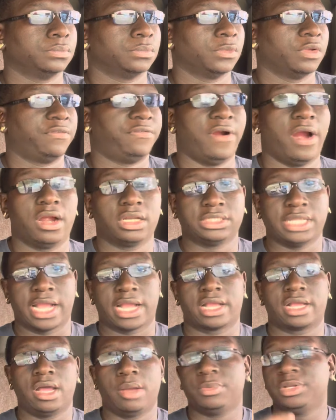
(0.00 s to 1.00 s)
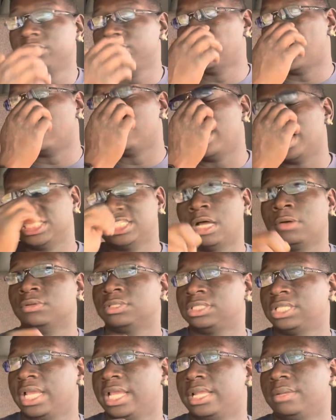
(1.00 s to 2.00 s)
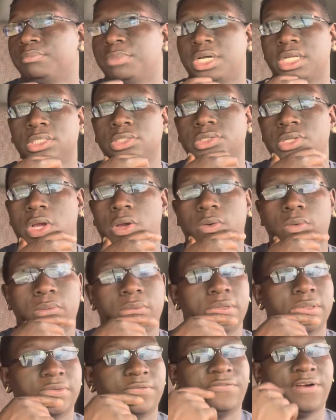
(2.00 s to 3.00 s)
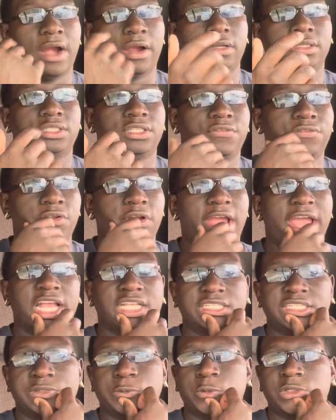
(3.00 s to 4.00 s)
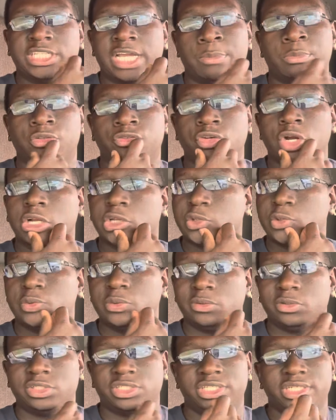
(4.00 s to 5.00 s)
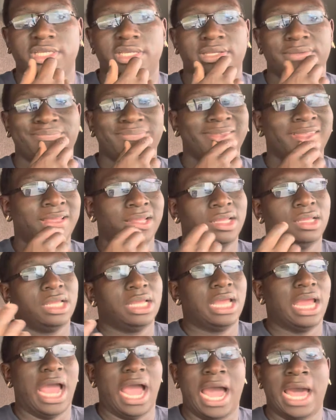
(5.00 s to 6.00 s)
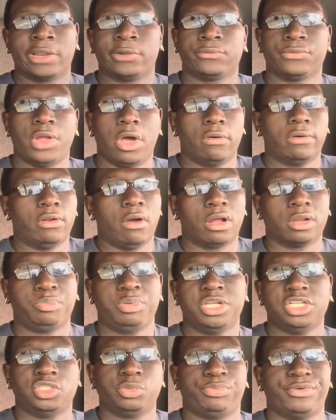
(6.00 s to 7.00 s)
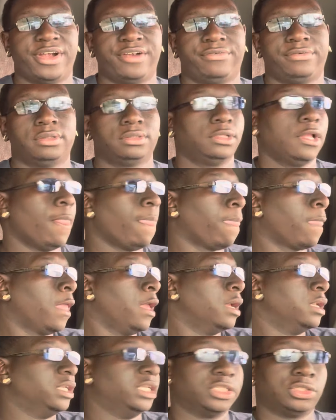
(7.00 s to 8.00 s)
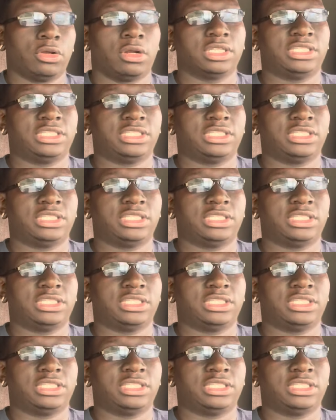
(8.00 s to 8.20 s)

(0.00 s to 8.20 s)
far as like a company driver, as I was saying, but you know, as far as if you're asking what type of truck you should get, I don't know. It all depends your preference. There's all